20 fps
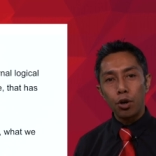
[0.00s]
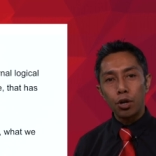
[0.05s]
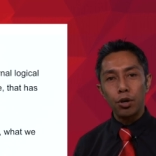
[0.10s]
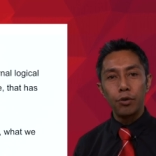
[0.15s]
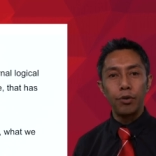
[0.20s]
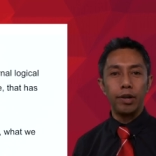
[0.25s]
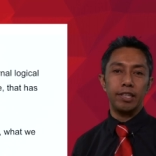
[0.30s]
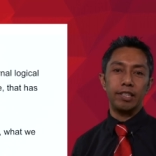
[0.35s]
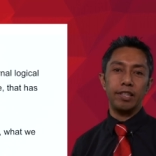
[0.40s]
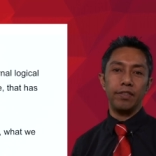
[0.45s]

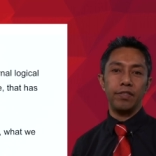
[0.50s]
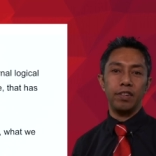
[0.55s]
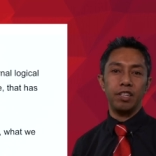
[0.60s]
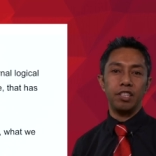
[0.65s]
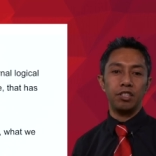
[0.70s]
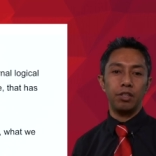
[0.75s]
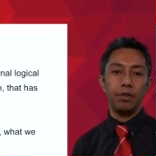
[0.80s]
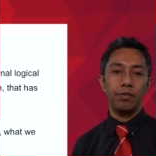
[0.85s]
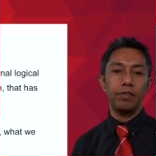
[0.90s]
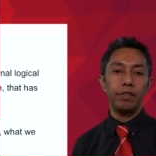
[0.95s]
correct
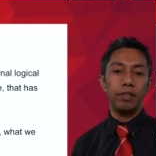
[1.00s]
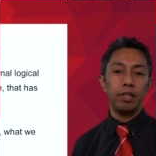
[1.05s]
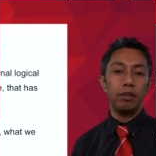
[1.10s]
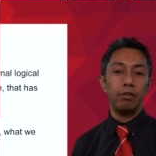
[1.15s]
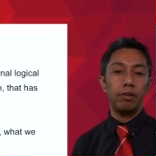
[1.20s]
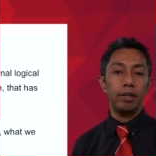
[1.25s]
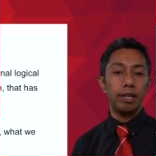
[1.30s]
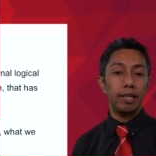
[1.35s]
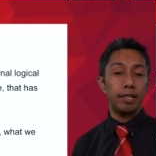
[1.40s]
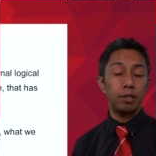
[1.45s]
definition of
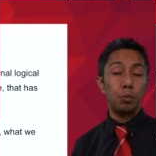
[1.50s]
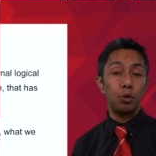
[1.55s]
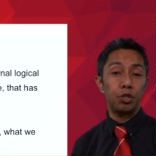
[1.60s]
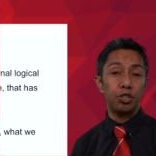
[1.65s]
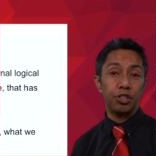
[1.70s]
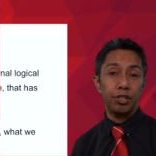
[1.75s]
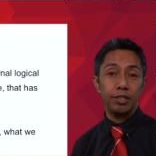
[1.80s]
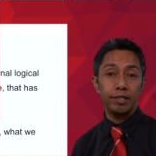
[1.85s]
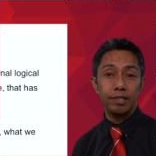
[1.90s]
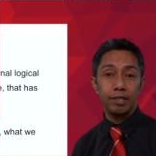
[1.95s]
theory is what you
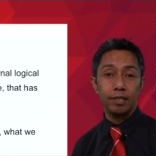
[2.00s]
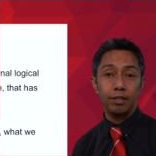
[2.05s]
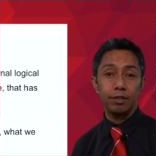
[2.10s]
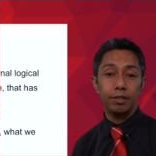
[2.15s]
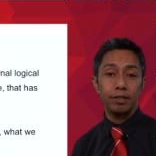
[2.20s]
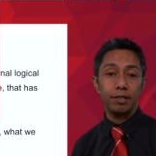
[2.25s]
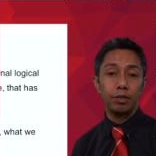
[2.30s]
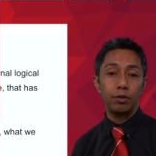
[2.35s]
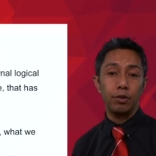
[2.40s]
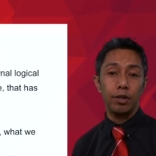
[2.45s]
can see on the
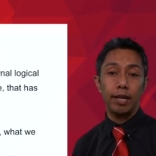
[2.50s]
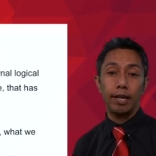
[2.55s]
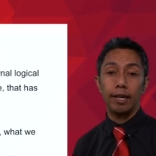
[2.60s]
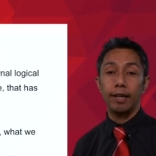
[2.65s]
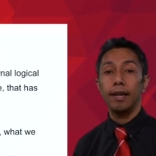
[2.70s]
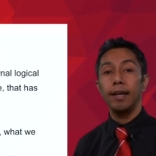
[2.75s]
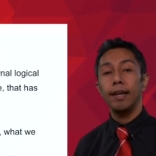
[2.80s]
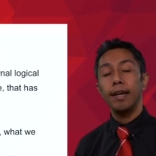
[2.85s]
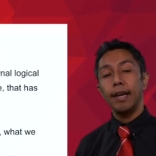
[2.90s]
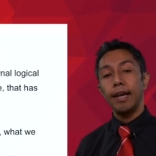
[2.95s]
screen.
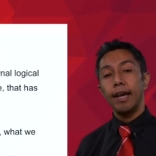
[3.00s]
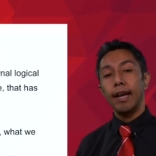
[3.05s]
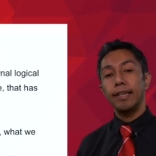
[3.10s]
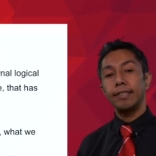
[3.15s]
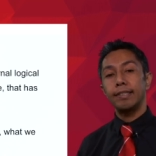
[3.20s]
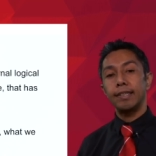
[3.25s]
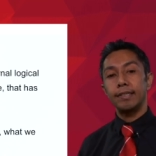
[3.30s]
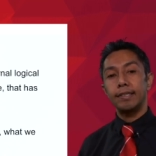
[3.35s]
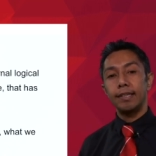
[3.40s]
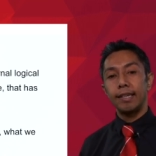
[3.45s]
It's
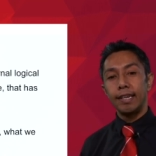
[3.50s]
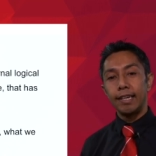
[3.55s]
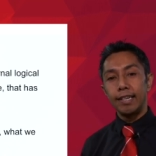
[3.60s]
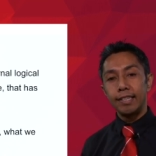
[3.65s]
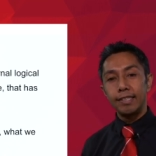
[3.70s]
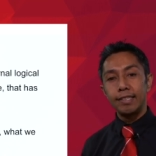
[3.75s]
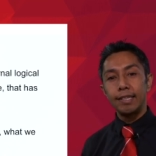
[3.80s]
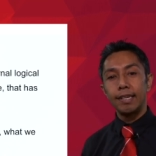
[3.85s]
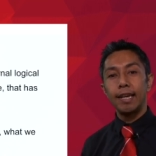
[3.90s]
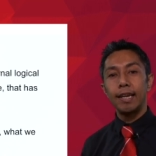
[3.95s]
this
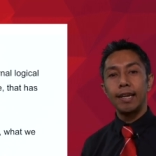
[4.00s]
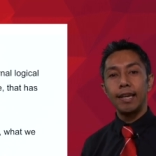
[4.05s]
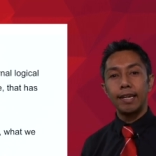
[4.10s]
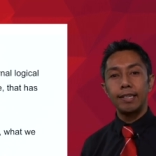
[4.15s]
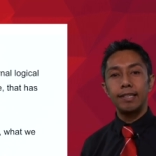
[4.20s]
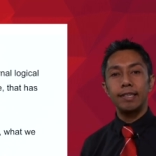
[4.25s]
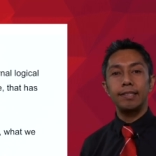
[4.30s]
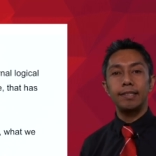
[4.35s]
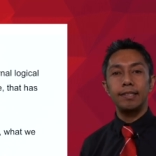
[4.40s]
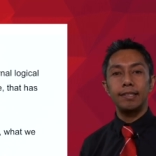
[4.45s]

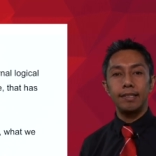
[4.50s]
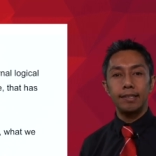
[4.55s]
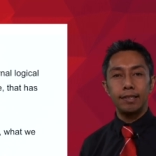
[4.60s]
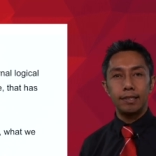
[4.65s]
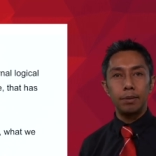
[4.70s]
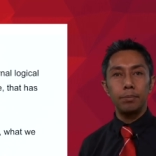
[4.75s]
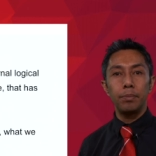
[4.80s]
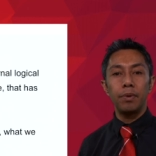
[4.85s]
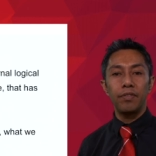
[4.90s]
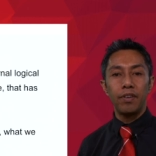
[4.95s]
interconnected
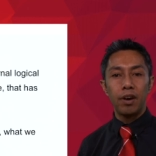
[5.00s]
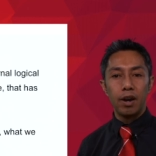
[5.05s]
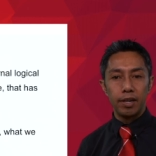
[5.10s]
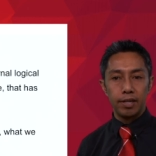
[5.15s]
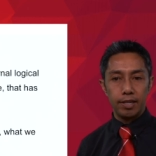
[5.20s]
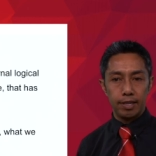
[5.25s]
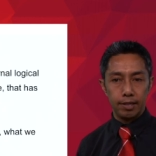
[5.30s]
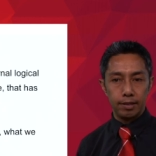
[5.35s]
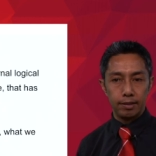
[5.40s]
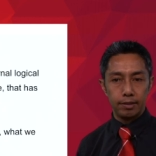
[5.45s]
system of
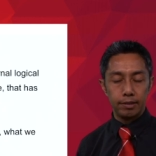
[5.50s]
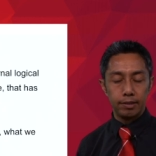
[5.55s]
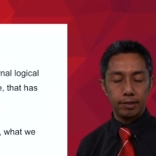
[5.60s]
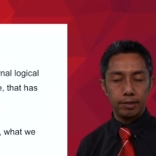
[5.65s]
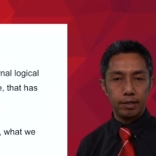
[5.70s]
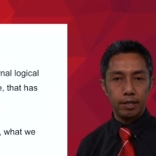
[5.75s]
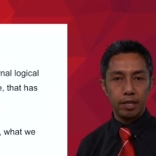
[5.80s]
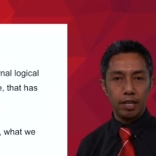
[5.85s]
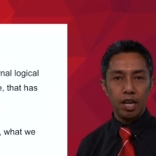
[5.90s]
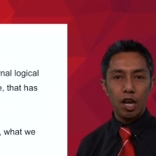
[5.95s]
ideas
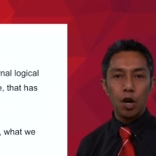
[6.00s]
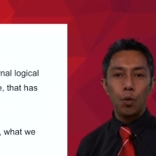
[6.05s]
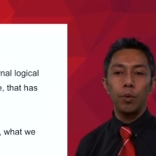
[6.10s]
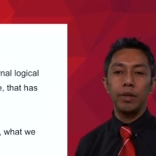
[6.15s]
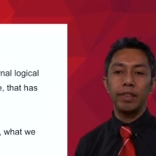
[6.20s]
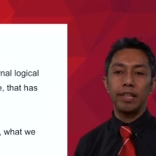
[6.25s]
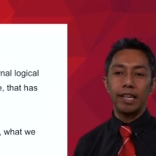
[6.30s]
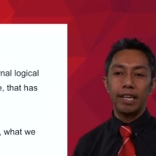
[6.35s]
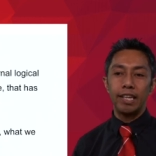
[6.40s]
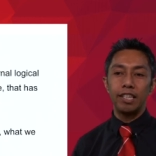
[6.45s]

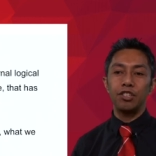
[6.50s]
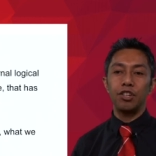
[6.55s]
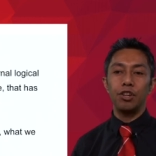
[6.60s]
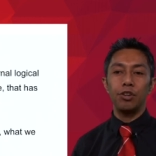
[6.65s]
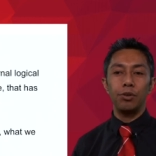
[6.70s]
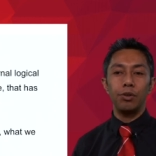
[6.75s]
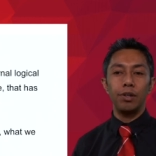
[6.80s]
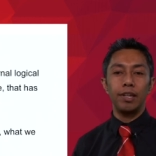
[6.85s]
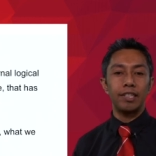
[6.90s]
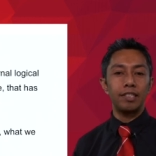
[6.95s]
with
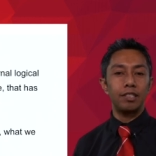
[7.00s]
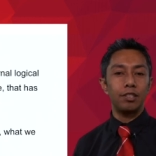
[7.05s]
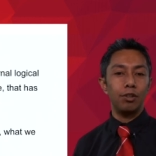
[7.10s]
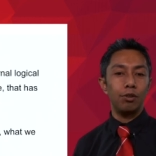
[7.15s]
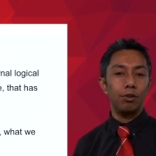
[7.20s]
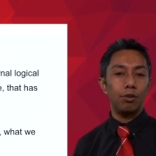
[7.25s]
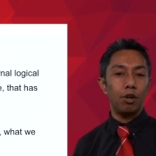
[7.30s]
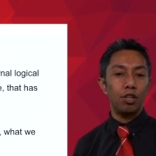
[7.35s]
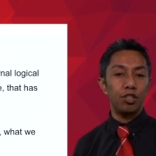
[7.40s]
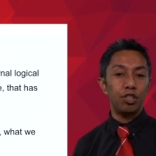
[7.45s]
internal
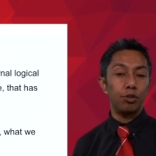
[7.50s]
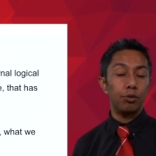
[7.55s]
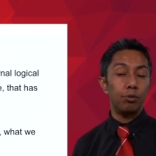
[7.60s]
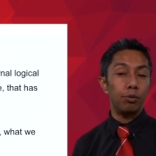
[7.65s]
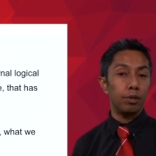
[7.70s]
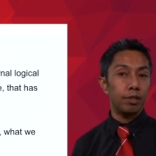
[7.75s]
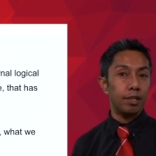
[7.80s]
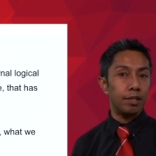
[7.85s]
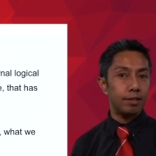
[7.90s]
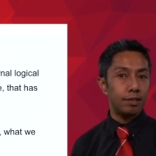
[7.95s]
external logical
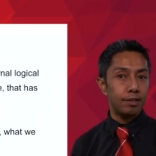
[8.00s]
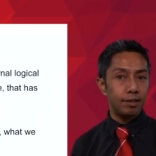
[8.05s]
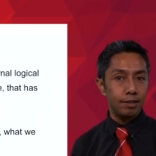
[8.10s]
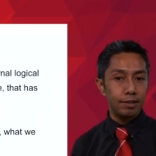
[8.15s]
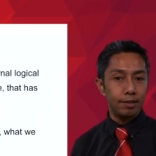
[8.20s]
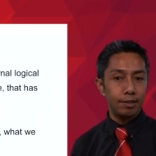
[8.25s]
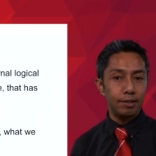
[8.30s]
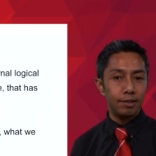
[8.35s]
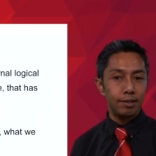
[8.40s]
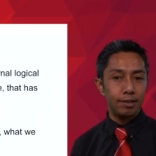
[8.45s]

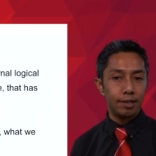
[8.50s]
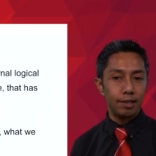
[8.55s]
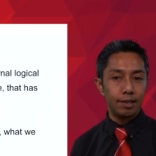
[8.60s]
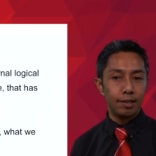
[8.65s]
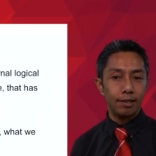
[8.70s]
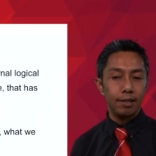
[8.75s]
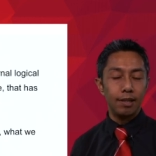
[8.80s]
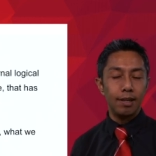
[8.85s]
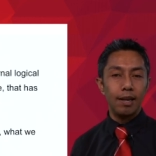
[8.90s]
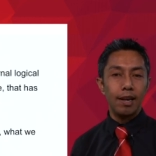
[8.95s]
consistency
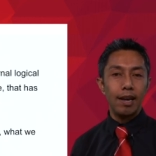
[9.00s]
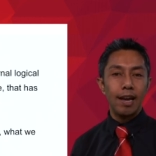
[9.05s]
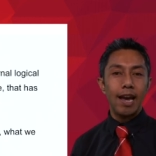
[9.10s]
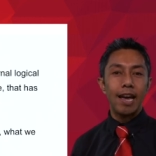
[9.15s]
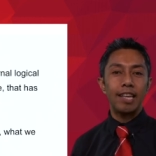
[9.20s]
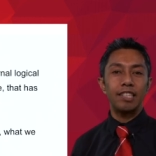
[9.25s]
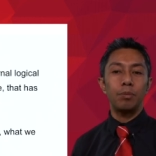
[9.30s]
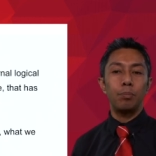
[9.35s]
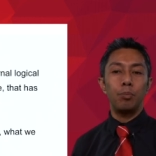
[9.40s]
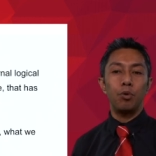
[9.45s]

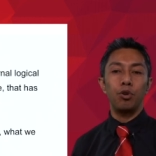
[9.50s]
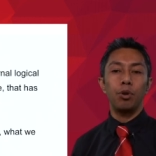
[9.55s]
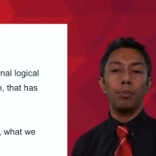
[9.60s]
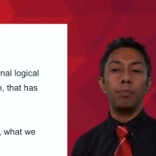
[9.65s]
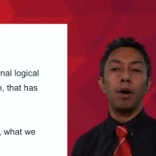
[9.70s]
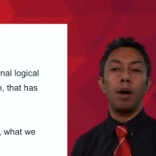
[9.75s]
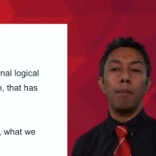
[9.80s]
and supported by